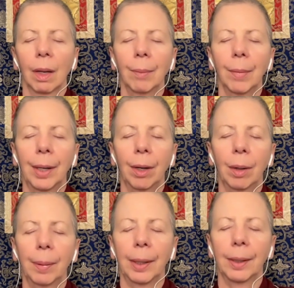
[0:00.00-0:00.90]
And my
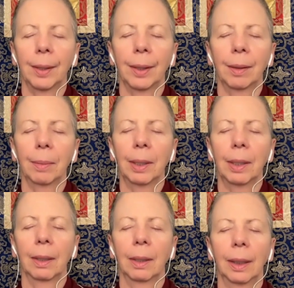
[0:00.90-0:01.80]
chiropractor said to me
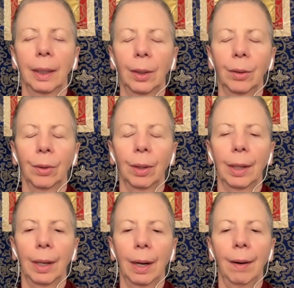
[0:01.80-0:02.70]
the other day, you know,
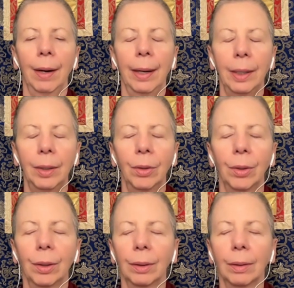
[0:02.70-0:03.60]
at our
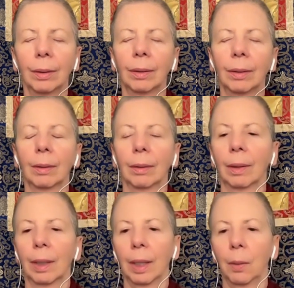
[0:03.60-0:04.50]
age,
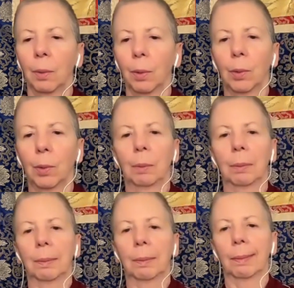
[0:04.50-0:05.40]
I think we're all,
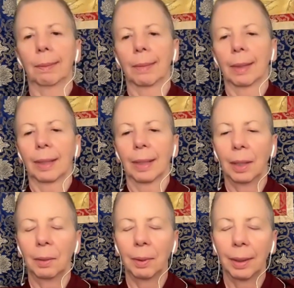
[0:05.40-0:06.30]

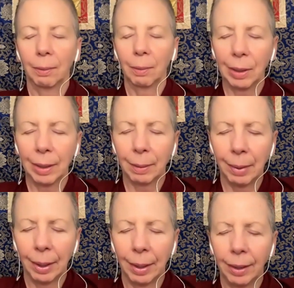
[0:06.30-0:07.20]
anyway, when you get to
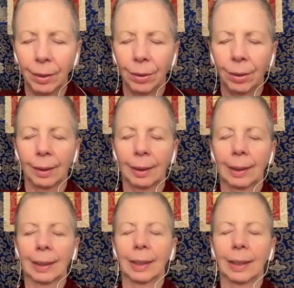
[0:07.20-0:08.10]
my age,
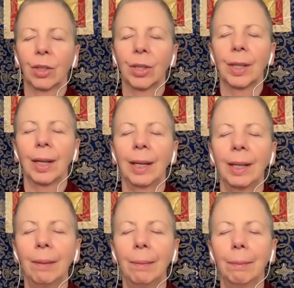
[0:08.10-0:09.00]
she said,
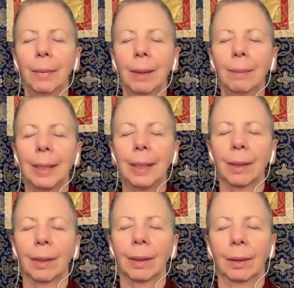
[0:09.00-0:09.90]
any
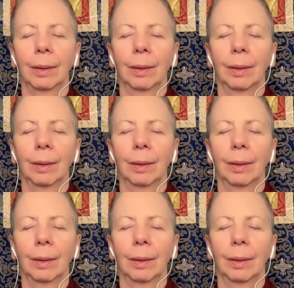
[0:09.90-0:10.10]
millimeter